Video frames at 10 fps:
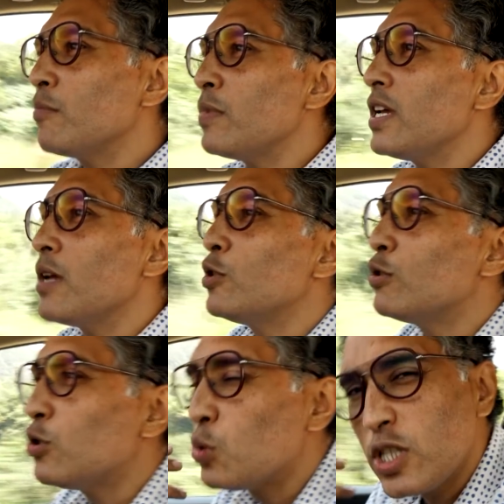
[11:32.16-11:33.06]
being able to
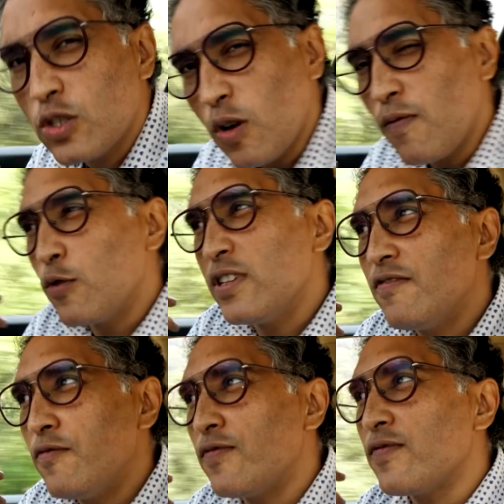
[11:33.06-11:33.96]
switch it off would have
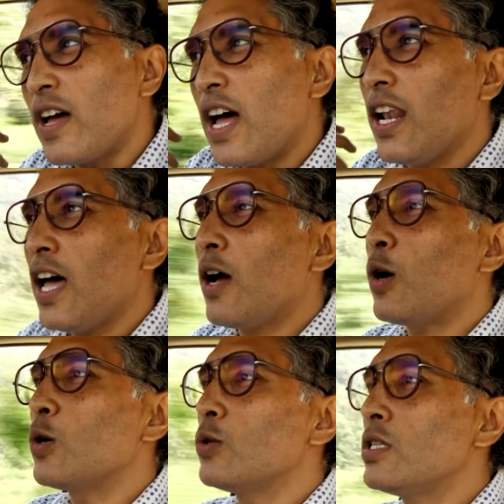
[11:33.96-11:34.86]

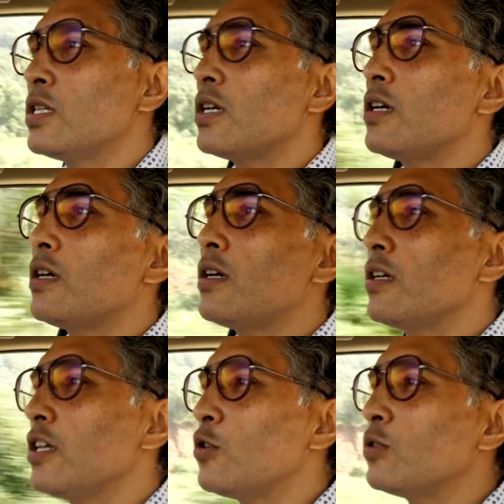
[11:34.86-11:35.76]
allowed
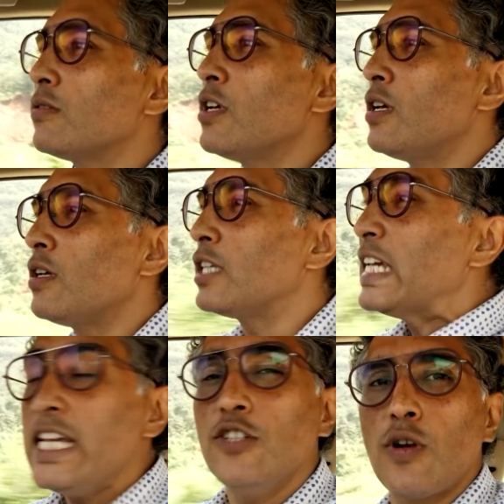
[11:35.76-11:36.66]
the
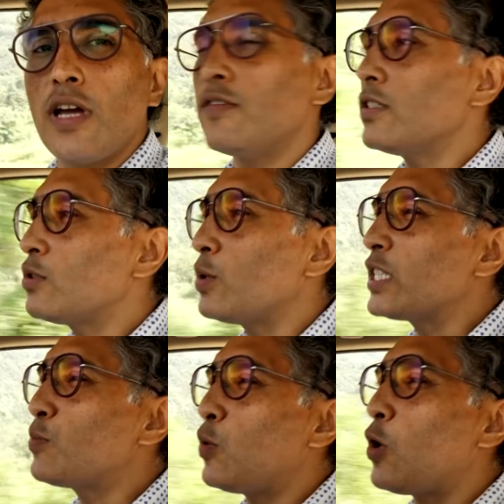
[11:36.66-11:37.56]
keen drivers to
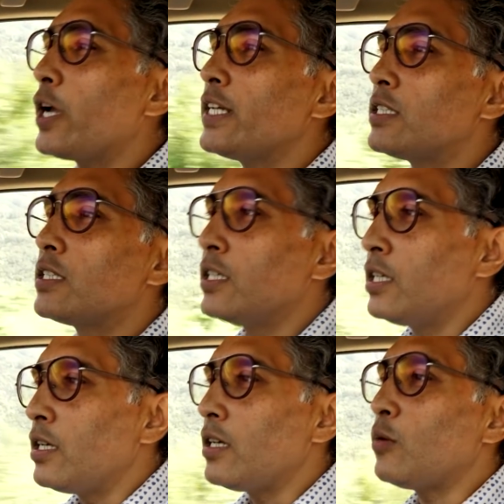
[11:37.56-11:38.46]
exploit
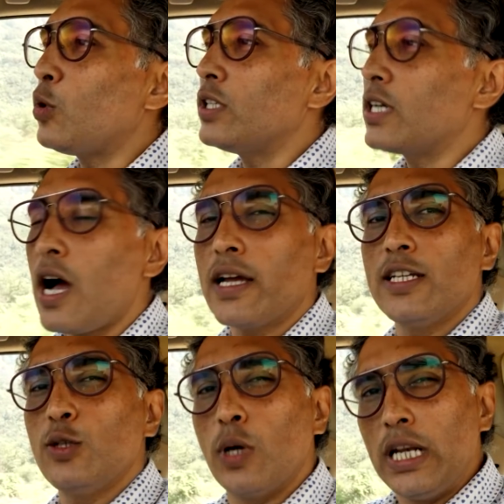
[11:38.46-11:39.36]
what the car
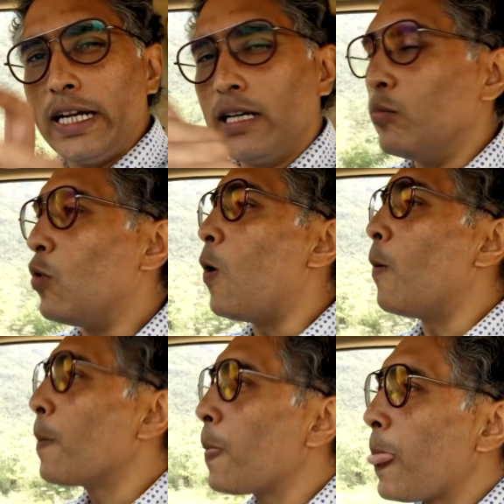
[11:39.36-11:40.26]
can do a little more.
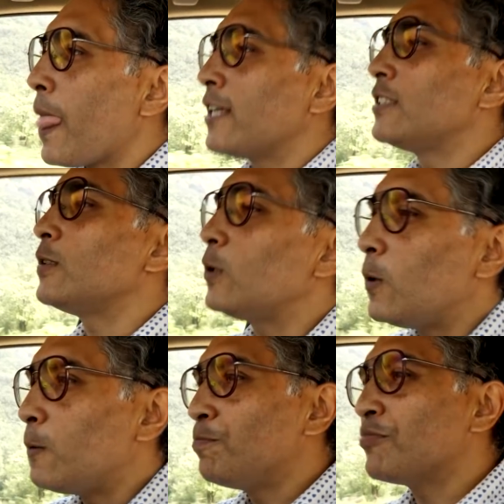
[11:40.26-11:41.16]

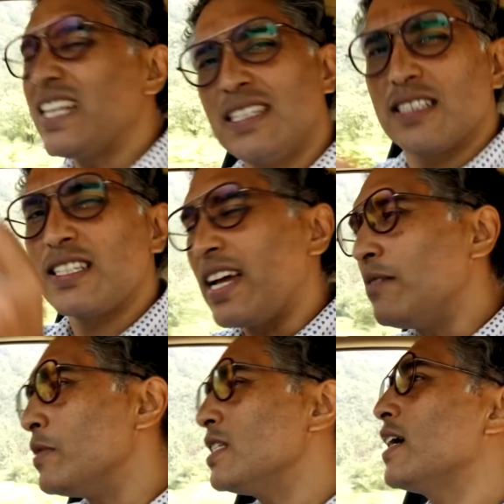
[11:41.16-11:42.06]
So that's a slight
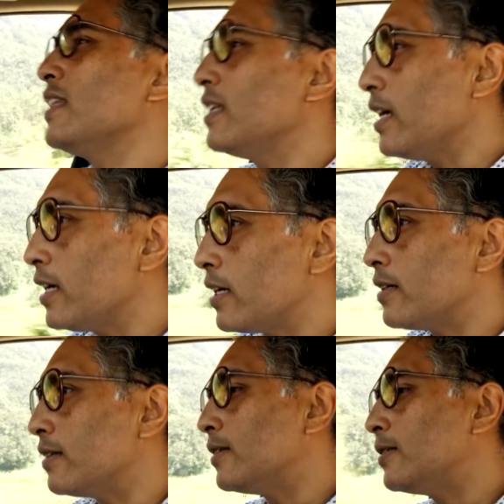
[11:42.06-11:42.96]
miss, I think,
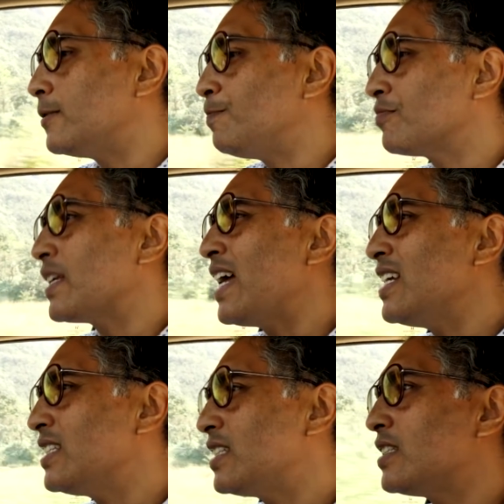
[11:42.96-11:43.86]
and
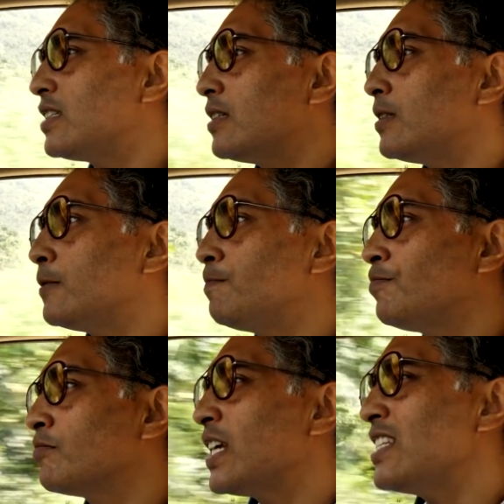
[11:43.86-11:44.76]
it's
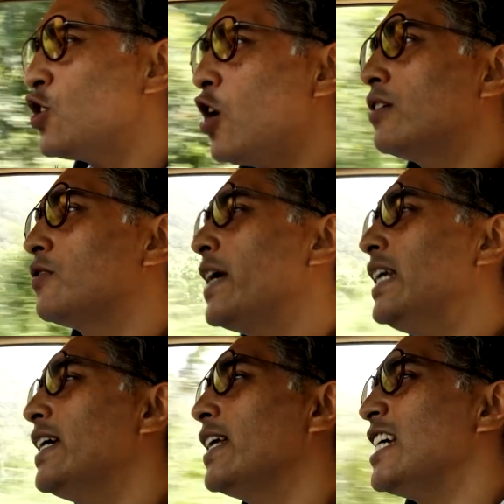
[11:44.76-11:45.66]
not
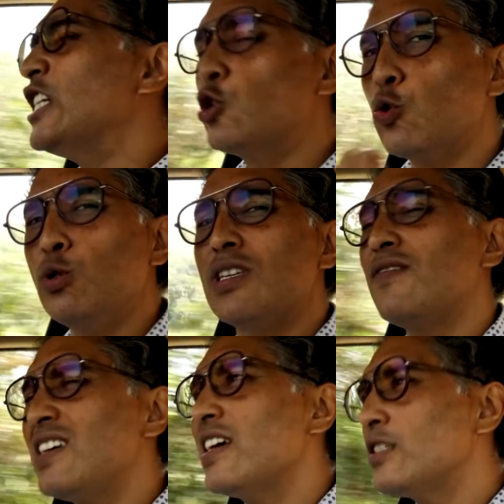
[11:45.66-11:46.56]
really an intrusive
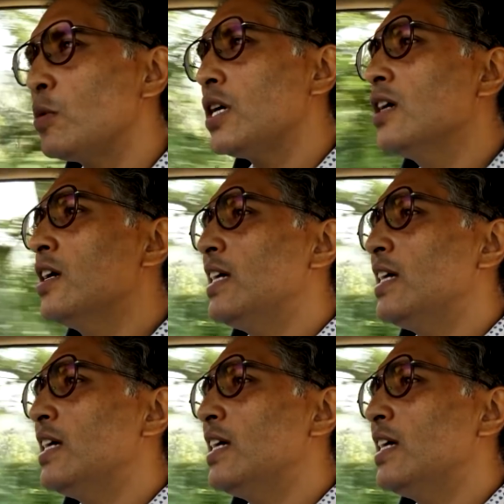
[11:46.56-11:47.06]
ESP,